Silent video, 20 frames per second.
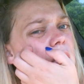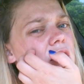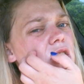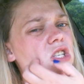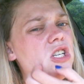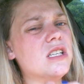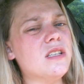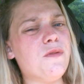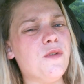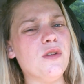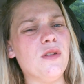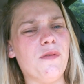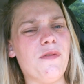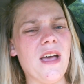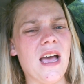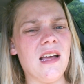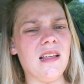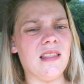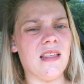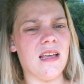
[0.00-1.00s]
Just for the
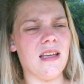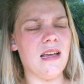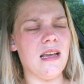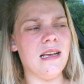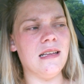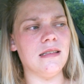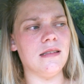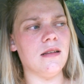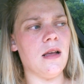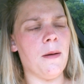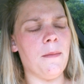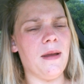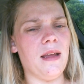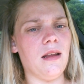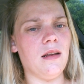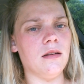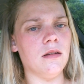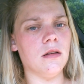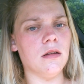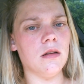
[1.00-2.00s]
fact that
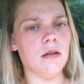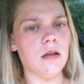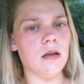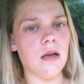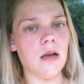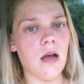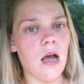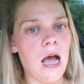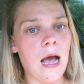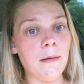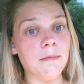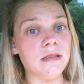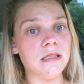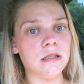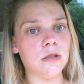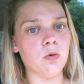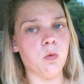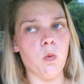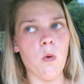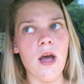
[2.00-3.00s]
I'm
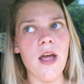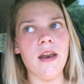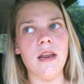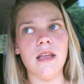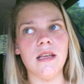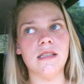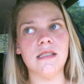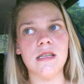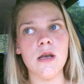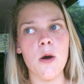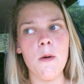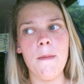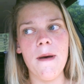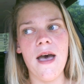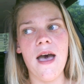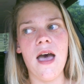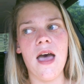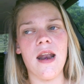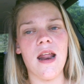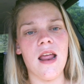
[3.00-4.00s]
sweating so
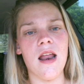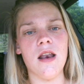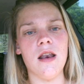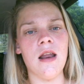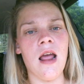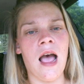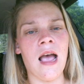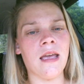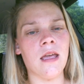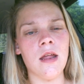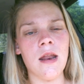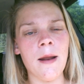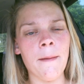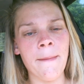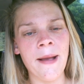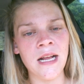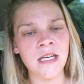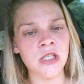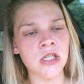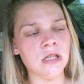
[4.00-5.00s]
bad, and I can't
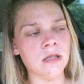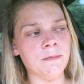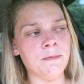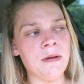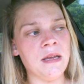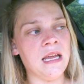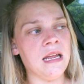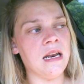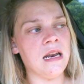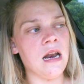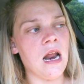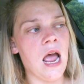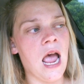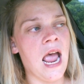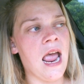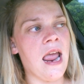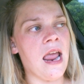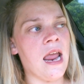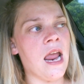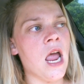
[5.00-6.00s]
imagine being
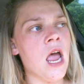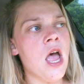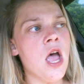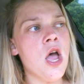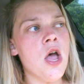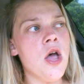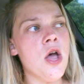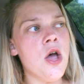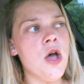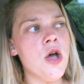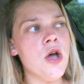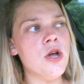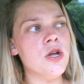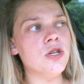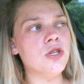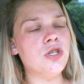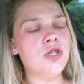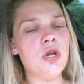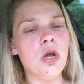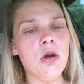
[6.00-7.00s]
a
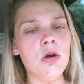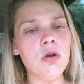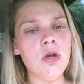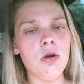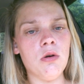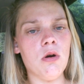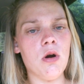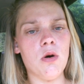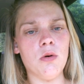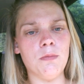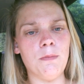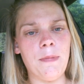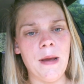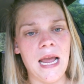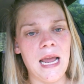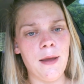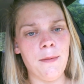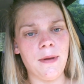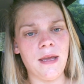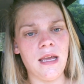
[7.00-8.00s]
2-year-old
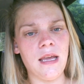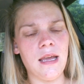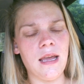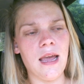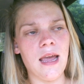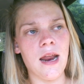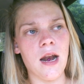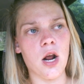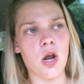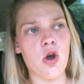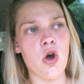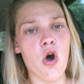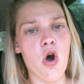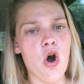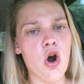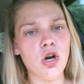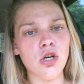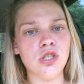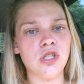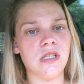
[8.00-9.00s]
baby in a
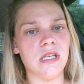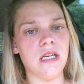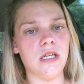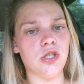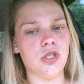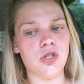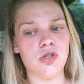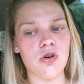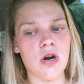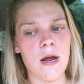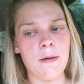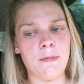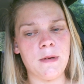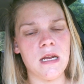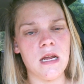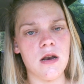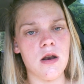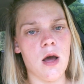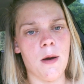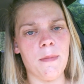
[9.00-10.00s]
car seat strapped
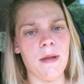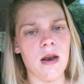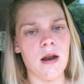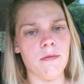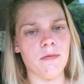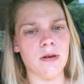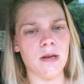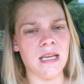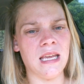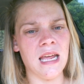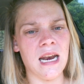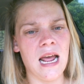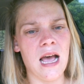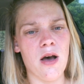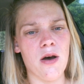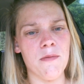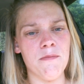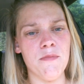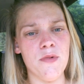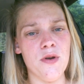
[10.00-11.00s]
in, not being able to get
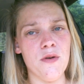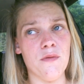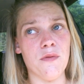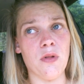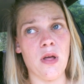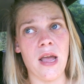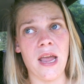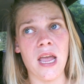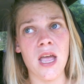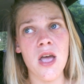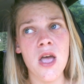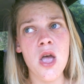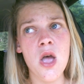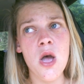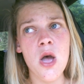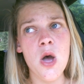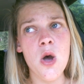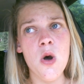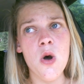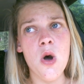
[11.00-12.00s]
out and move. Like,
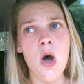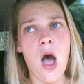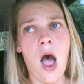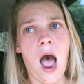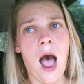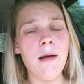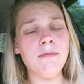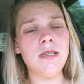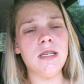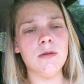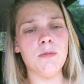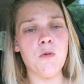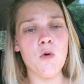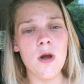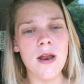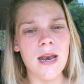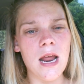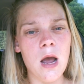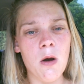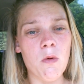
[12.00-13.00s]
I'm to the
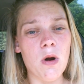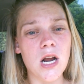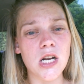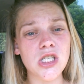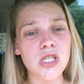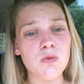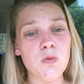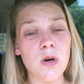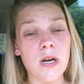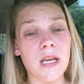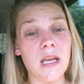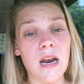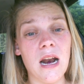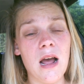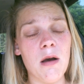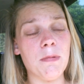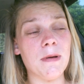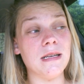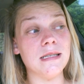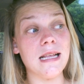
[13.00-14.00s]
point now where I just want to get
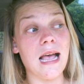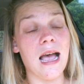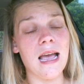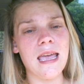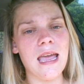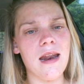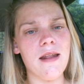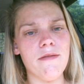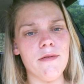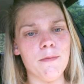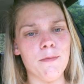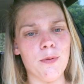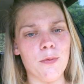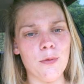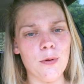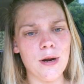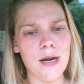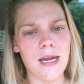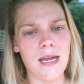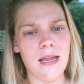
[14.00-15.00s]
out because I can't even
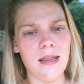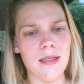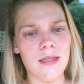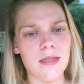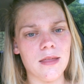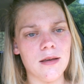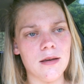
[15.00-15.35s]
breathe.